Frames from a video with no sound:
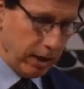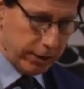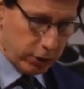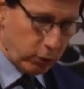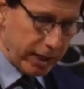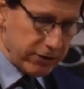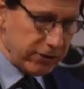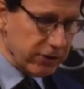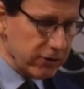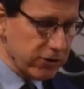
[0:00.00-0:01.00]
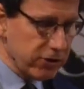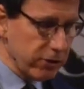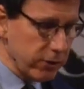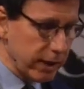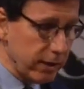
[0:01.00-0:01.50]
On the crisis in
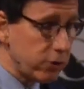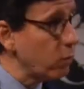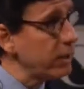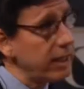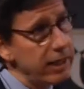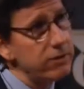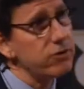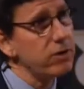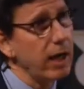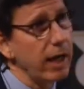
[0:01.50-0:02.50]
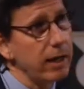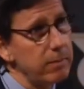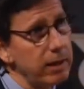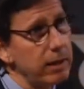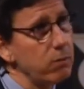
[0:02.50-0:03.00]
Syria, during his
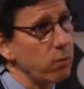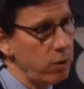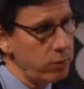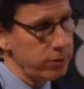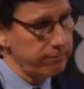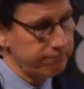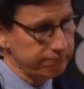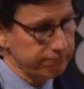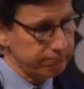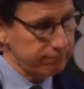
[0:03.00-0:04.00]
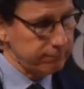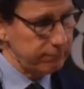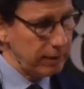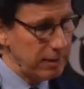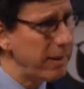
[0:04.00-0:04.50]
time, he wrote,
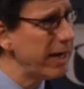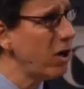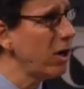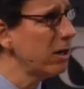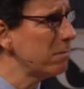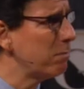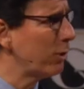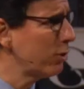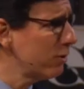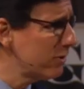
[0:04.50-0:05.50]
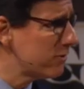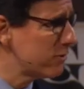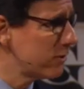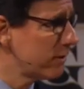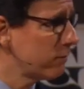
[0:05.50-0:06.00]
My heart
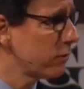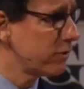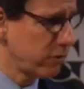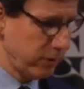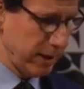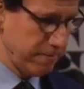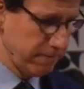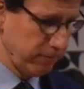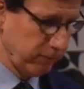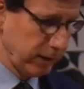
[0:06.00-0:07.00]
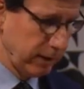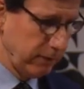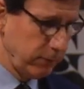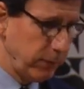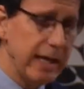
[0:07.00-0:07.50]
burns for Syria.
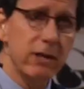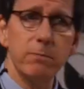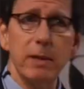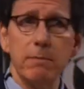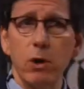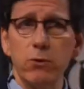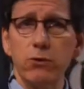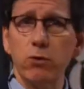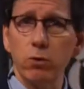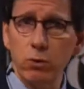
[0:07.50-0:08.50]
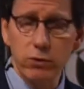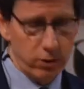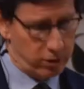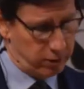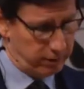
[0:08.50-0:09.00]
Fate has been most cruel
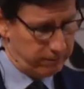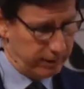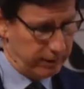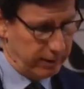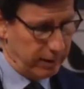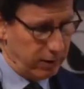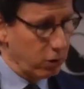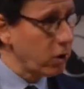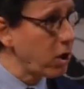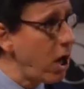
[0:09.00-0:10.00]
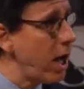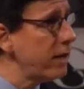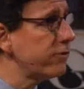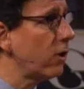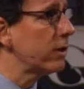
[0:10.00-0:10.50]
to her. Her
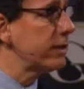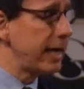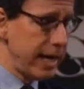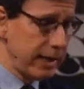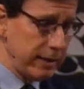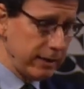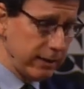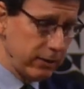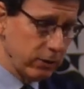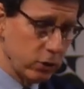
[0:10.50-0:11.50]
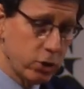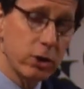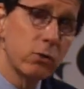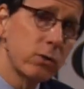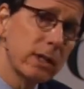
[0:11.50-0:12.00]
gods are dead. Her
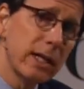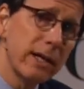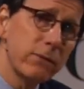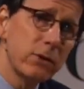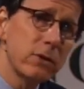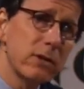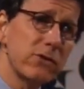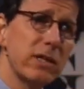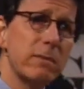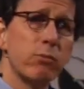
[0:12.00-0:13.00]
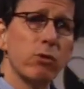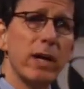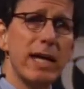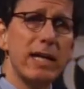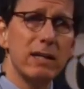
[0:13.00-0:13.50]
children left her to seek
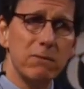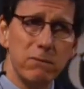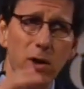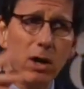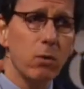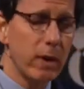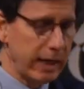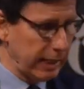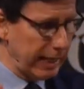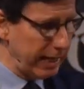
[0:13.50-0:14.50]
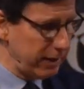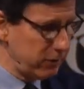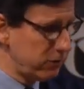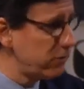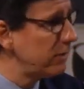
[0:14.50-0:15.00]
bread in faraway
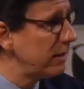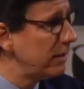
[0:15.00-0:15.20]
lands.